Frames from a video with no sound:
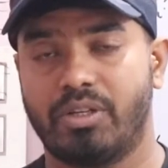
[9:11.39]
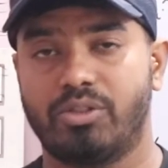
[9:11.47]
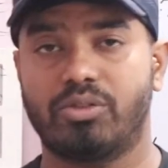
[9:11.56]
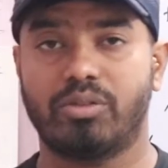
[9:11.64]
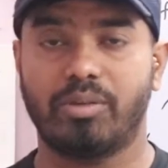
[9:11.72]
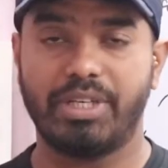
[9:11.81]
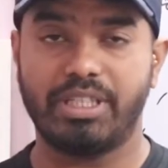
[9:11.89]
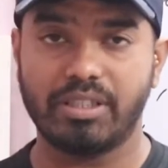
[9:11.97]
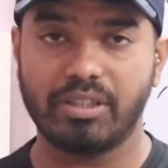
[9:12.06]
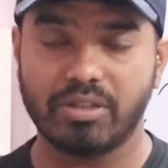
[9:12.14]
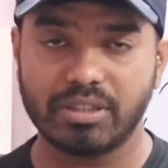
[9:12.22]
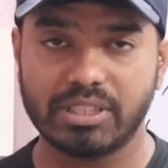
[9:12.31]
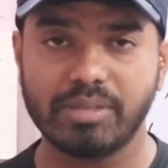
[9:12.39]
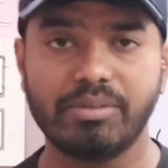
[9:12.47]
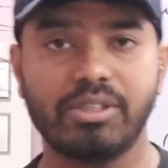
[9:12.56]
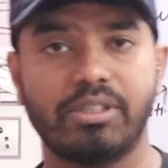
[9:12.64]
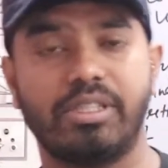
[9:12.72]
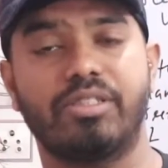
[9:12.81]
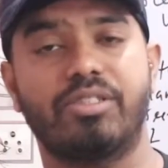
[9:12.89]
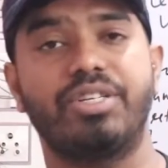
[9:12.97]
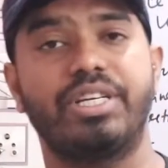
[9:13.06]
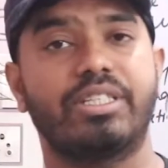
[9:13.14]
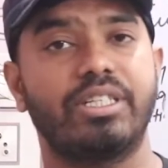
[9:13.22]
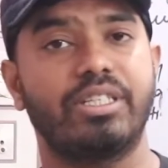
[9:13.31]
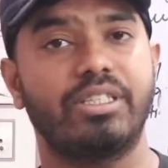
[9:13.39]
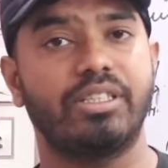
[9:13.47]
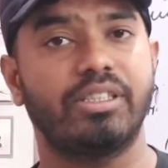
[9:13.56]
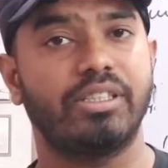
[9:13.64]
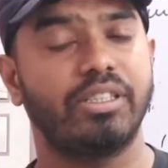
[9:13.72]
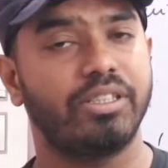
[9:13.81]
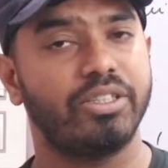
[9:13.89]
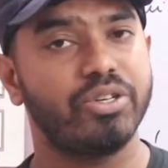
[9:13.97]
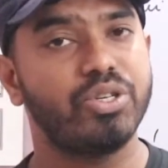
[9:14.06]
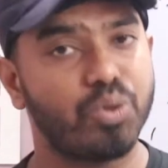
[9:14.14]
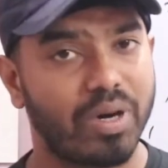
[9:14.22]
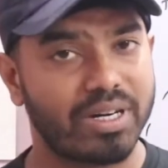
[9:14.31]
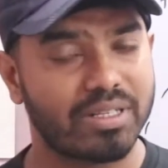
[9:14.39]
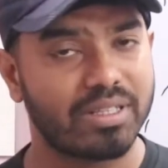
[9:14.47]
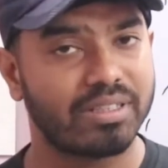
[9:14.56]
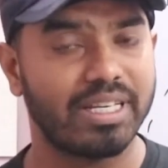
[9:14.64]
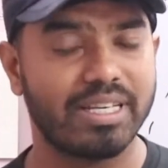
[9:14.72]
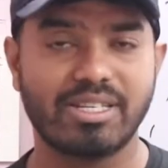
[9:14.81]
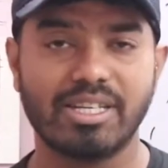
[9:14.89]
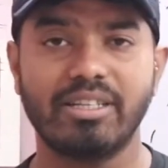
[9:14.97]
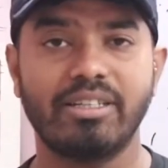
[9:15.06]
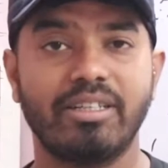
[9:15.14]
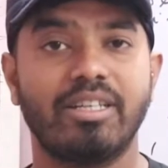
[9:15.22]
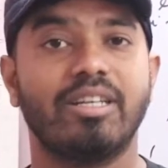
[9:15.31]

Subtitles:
So the basic concept, it is directed towards the center.